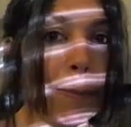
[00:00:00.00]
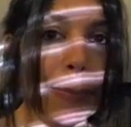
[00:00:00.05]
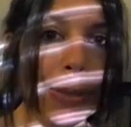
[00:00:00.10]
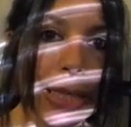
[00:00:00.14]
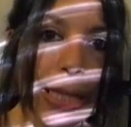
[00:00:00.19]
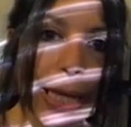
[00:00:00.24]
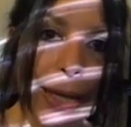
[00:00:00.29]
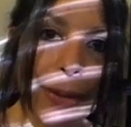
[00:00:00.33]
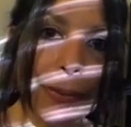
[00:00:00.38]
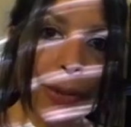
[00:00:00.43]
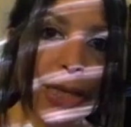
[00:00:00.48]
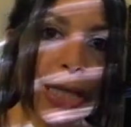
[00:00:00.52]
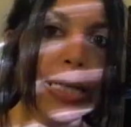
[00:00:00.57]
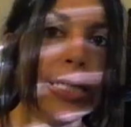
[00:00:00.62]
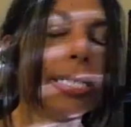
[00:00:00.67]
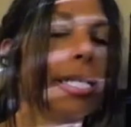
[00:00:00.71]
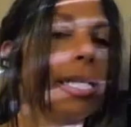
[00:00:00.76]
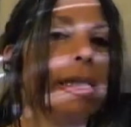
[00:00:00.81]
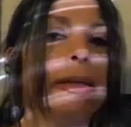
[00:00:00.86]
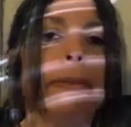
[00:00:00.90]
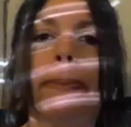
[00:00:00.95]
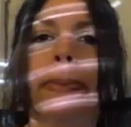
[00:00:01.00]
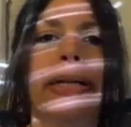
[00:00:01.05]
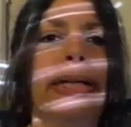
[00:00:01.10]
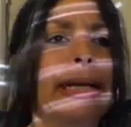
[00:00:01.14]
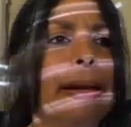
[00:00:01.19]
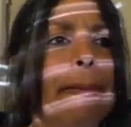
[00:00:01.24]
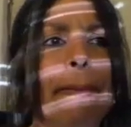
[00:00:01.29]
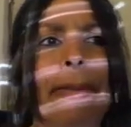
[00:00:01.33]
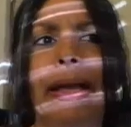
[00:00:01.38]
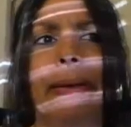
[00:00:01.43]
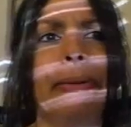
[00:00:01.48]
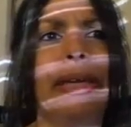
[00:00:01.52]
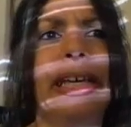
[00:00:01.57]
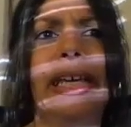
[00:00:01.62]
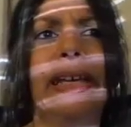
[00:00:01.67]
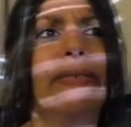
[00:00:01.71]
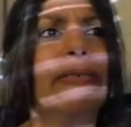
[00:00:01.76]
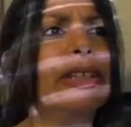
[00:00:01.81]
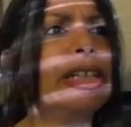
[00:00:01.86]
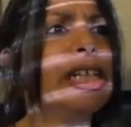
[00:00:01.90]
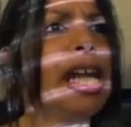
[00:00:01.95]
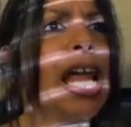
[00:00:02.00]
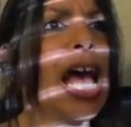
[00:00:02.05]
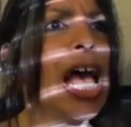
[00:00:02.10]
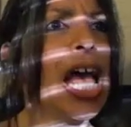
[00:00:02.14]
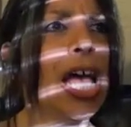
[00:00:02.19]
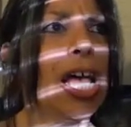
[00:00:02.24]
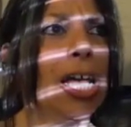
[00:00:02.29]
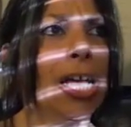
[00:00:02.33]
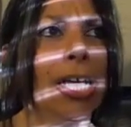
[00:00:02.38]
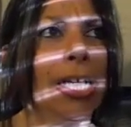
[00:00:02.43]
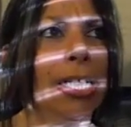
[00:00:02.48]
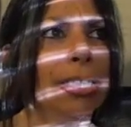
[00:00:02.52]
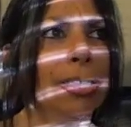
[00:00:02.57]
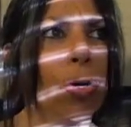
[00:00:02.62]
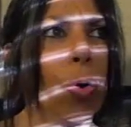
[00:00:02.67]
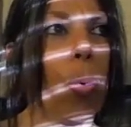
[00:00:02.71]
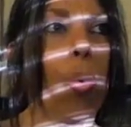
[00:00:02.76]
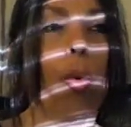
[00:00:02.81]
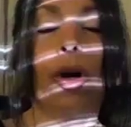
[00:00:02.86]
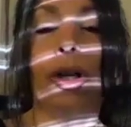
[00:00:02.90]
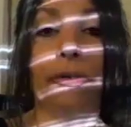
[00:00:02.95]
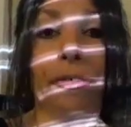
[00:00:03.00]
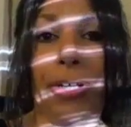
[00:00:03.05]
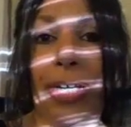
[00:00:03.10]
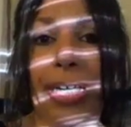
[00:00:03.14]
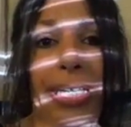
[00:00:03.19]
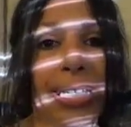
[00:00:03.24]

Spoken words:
and play with it a little bit and maybe even order